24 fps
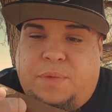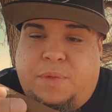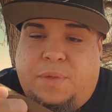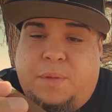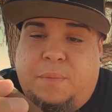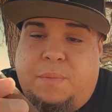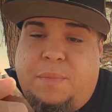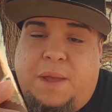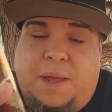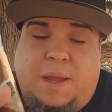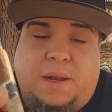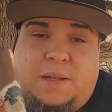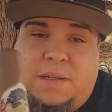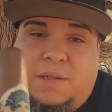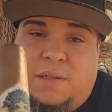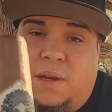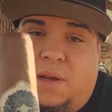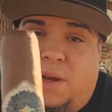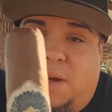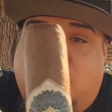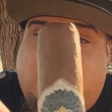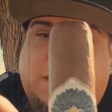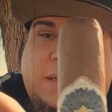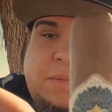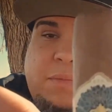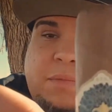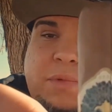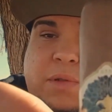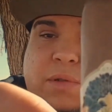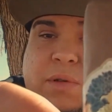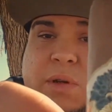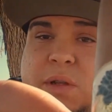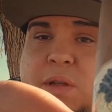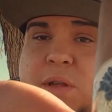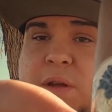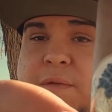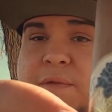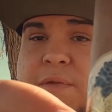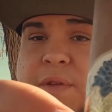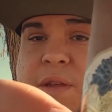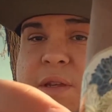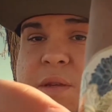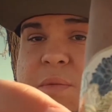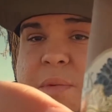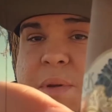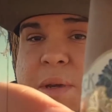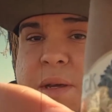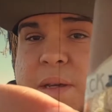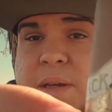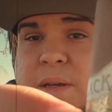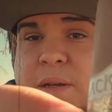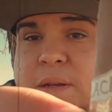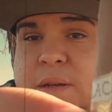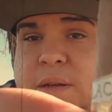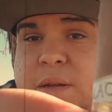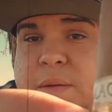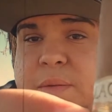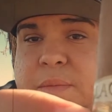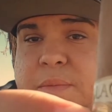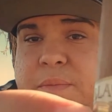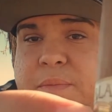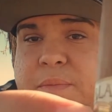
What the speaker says: the band is awesome too. I love this band.